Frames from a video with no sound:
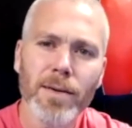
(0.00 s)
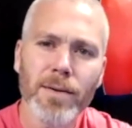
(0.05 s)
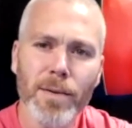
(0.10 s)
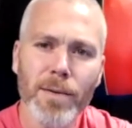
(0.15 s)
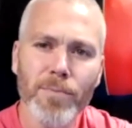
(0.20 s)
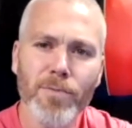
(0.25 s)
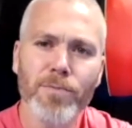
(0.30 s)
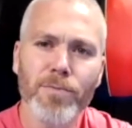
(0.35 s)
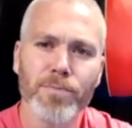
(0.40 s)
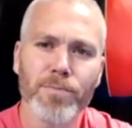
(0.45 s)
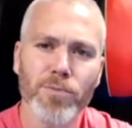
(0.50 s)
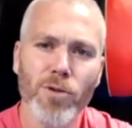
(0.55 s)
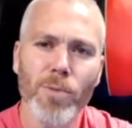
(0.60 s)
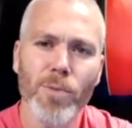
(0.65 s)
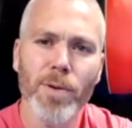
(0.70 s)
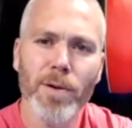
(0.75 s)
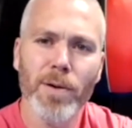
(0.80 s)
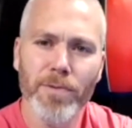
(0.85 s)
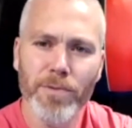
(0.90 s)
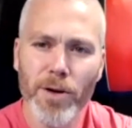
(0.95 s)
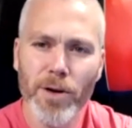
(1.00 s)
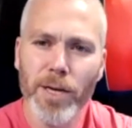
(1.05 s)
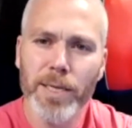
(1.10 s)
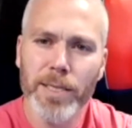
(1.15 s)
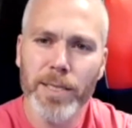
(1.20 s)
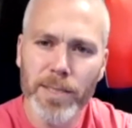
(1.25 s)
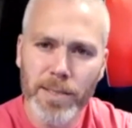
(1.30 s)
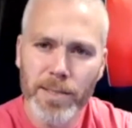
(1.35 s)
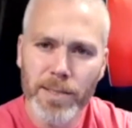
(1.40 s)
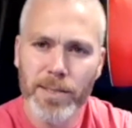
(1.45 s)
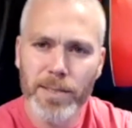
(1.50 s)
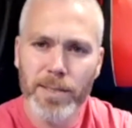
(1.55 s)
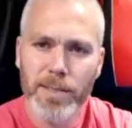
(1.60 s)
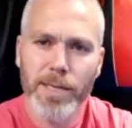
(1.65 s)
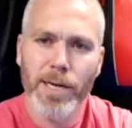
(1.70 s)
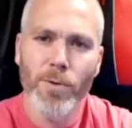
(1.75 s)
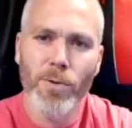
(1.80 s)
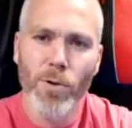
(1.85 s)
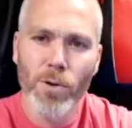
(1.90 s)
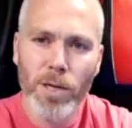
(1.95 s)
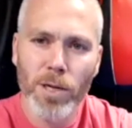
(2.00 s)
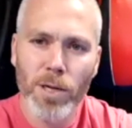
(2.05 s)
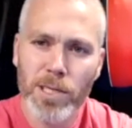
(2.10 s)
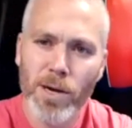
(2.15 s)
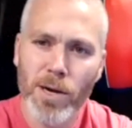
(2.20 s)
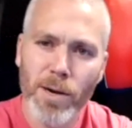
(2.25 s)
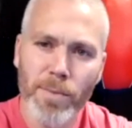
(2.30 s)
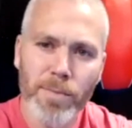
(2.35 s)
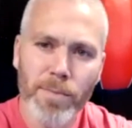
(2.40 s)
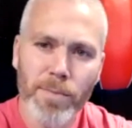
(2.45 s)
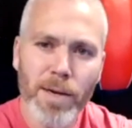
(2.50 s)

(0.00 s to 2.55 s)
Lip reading: like proper fighting, you know, all the time.